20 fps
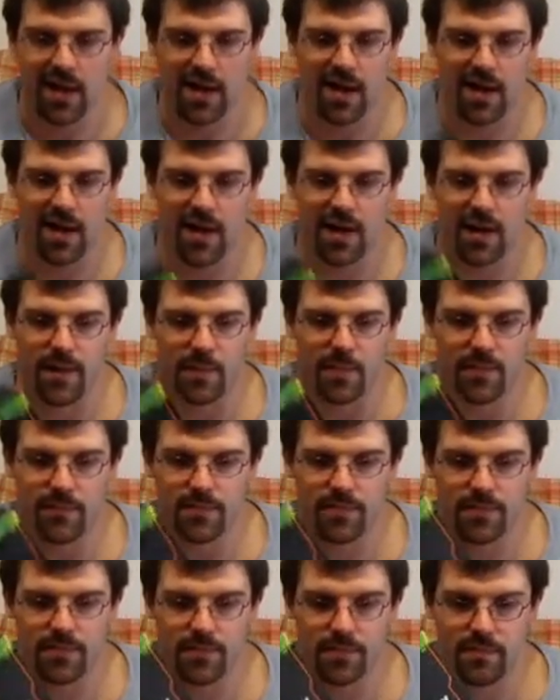
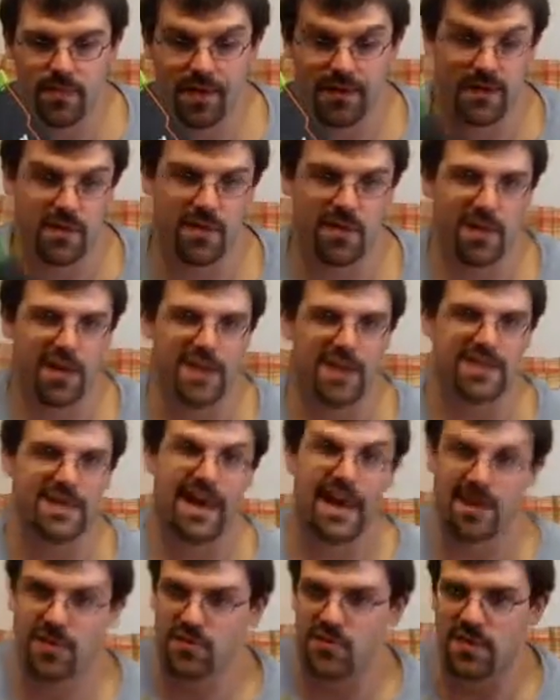My favorite gun is
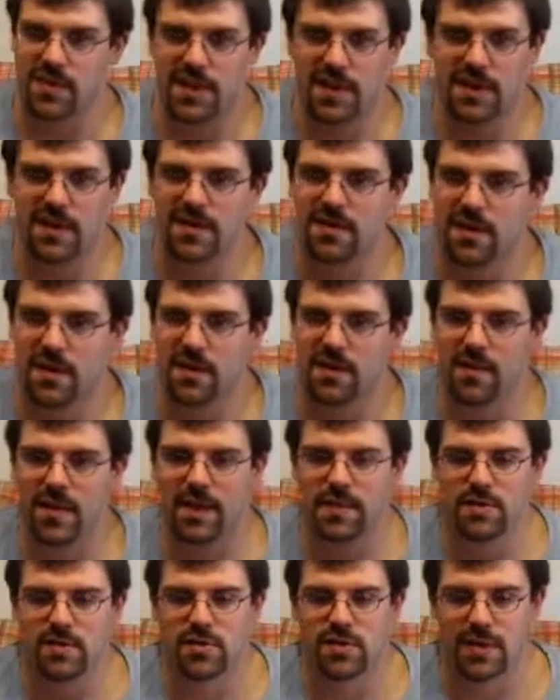actually a
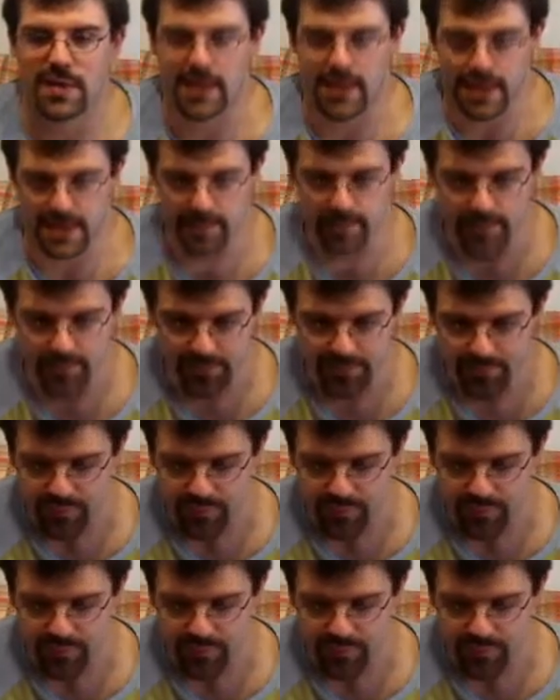light machine gun.